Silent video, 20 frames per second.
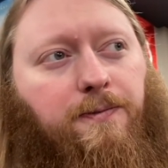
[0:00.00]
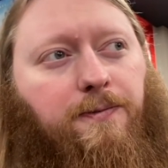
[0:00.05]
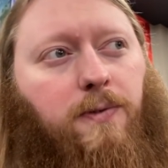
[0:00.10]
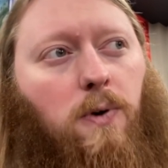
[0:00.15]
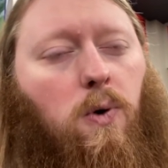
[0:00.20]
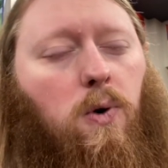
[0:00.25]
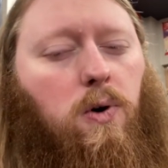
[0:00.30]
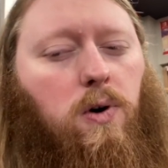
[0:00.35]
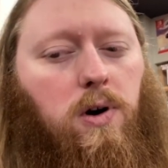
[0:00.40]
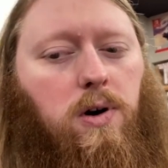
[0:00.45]

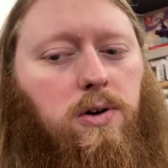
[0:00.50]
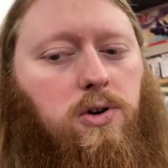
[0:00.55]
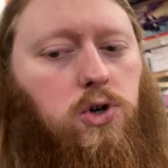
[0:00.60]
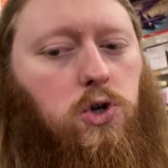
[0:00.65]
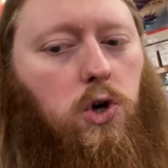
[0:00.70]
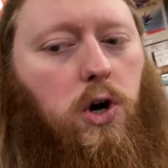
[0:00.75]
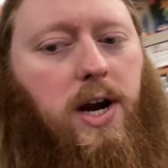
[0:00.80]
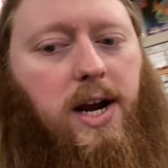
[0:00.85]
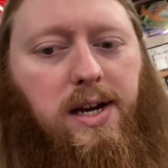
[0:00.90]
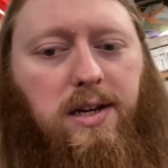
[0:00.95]
four
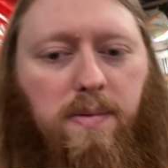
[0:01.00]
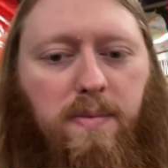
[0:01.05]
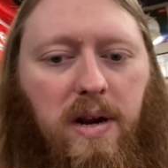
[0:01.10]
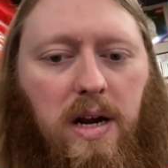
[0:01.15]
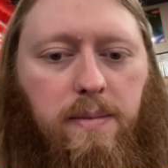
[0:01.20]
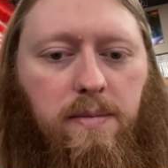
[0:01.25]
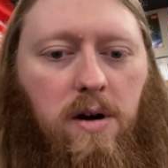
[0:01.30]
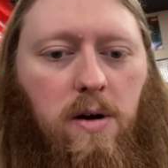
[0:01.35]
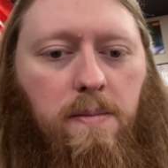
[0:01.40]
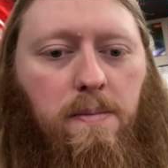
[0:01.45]
trades
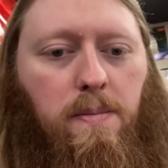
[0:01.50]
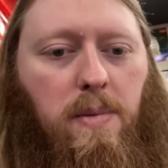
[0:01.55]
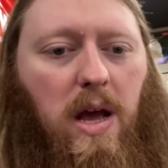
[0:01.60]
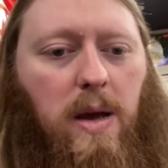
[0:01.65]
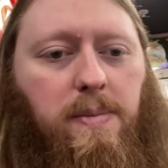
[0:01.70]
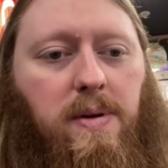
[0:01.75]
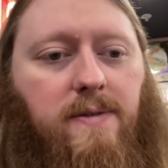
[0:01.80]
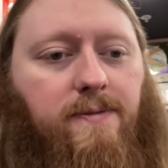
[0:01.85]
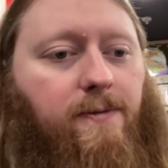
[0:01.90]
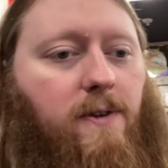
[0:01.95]
minimum,
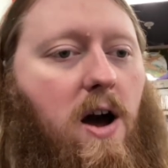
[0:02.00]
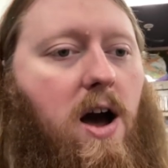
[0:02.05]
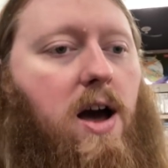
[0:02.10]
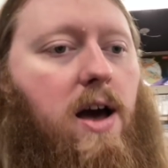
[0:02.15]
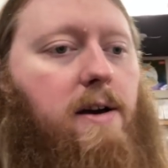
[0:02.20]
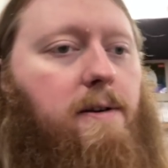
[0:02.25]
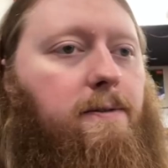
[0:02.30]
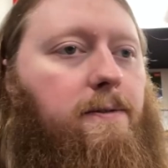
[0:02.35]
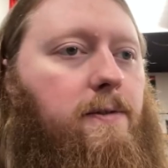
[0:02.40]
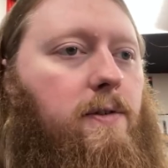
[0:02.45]
maybe
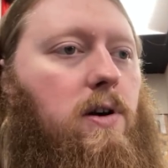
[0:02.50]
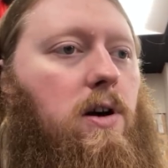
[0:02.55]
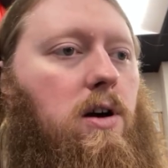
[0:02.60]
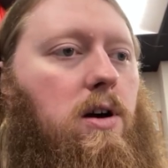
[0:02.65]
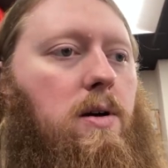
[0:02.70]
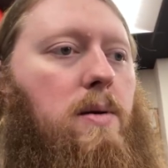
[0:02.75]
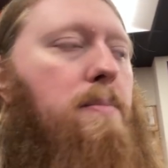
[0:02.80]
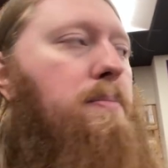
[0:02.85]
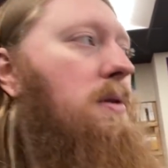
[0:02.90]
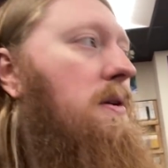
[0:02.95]
five,
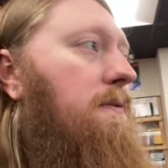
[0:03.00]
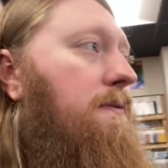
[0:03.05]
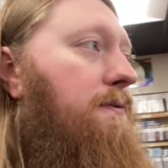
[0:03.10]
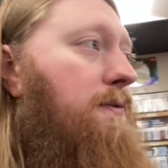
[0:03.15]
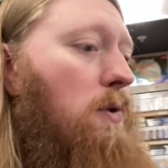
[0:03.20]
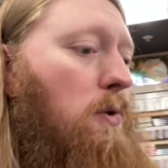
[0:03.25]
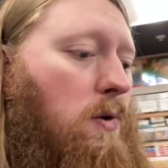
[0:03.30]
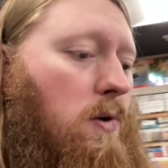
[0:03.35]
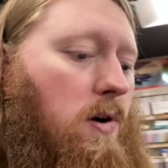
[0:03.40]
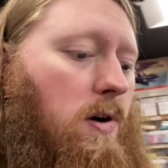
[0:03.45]
um, but
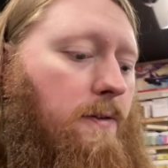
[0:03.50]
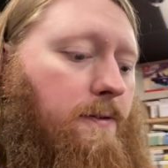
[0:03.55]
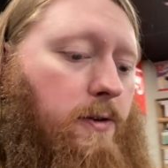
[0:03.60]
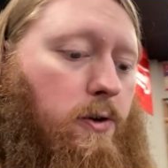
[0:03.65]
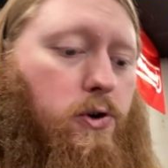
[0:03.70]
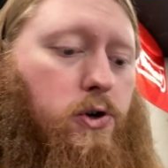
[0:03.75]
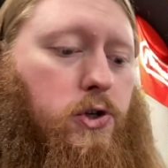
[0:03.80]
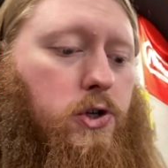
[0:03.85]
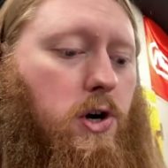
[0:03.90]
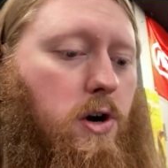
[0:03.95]
four
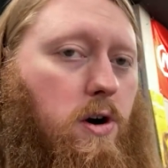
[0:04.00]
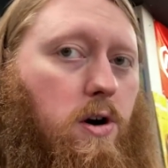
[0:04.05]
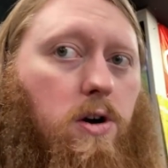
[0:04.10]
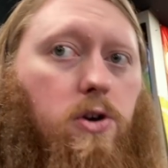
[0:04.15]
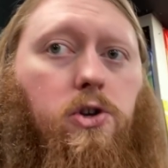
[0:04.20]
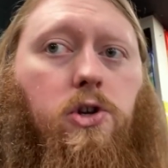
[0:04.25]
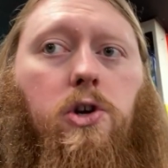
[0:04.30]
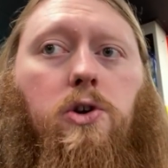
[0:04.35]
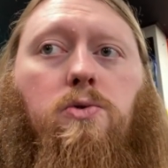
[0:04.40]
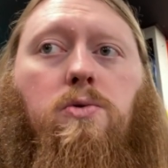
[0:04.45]
for sure.
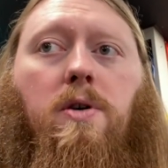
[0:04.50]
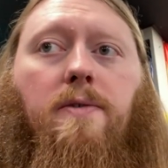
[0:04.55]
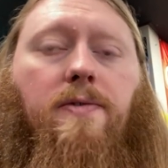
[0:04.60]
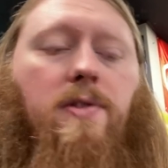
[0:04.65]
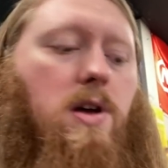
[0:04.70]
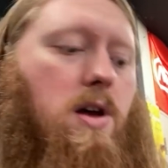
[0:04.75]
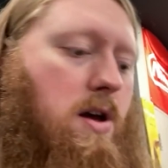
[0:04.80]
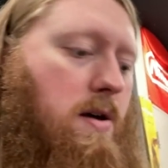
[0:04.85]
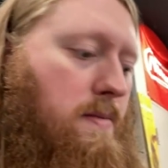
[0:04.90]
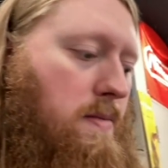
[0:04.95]
Two of
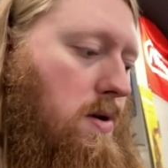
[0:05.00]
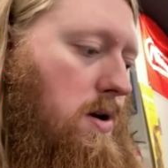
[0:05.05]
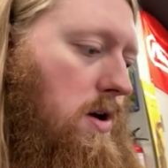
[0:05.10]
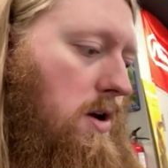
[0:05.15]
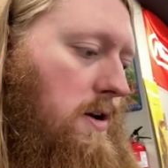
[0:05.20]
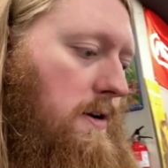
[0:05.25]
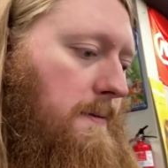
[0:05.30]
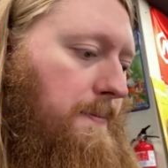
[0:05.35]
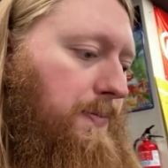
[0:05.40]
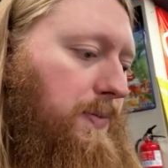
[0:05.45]
them
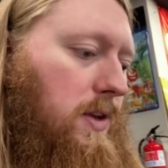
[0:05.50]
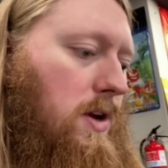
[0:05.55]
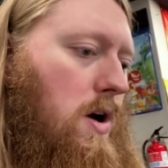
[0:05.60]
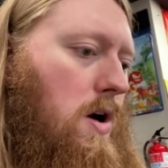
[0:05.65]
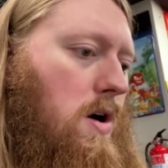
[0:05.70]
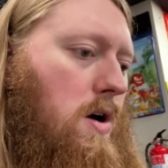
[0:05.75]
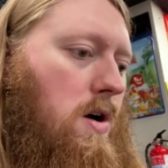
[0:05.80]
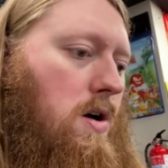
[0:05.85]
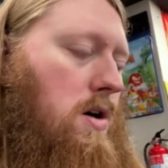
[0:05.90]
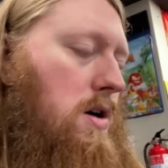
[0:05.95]

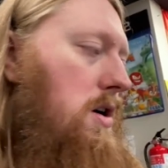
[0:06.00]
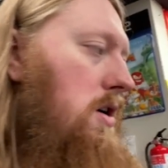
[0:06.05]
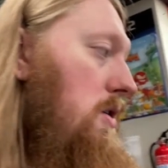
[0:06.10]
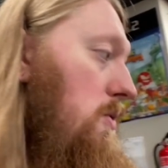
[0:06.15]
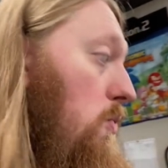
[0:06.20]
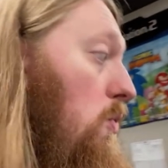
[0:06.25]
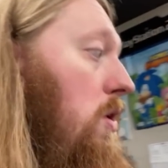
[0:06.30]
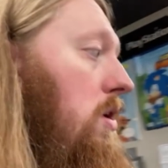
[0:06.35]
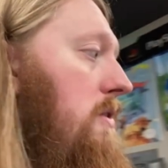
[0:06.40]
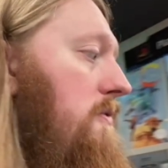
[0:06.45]
are, or
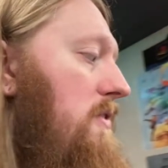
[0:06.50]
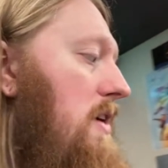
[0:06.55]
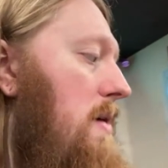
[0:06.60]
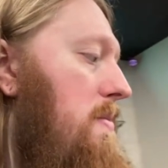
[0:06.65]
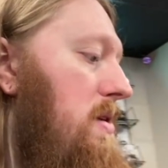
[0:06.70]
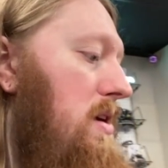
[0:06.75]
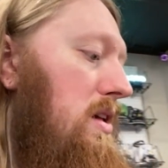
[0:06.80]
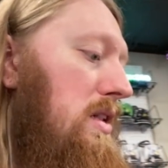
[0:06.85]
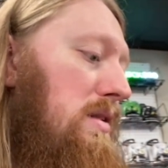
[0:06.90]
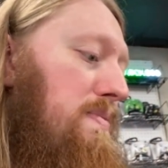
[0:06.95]
one of them
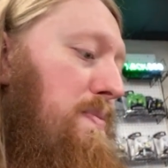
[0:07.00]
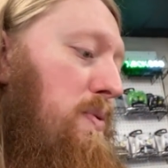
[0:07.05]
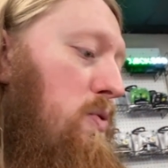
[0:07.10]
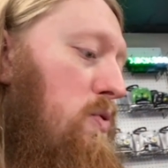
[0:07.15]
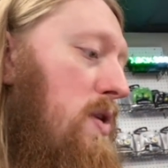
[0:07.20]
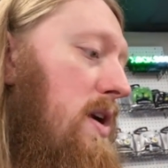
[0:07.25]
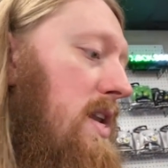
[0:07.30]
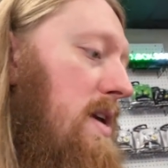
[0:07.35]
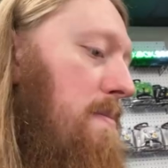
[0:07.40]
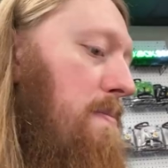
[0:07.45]
is
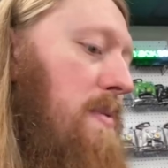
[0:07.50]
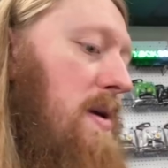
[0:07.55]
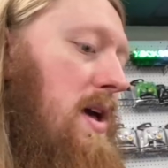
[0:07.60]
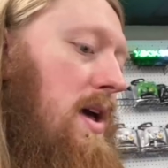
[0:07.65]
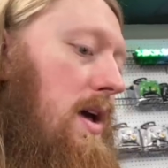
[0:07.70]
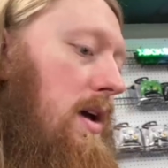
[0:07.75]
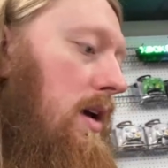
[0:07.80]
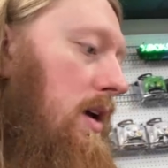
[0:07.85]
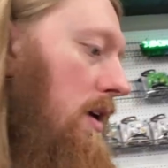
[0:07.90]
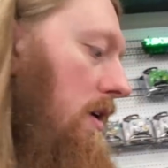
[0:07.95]
pretty
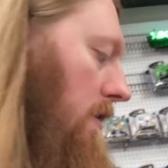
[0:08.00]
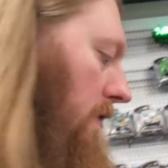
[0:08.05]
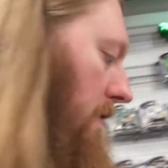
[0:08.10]
big.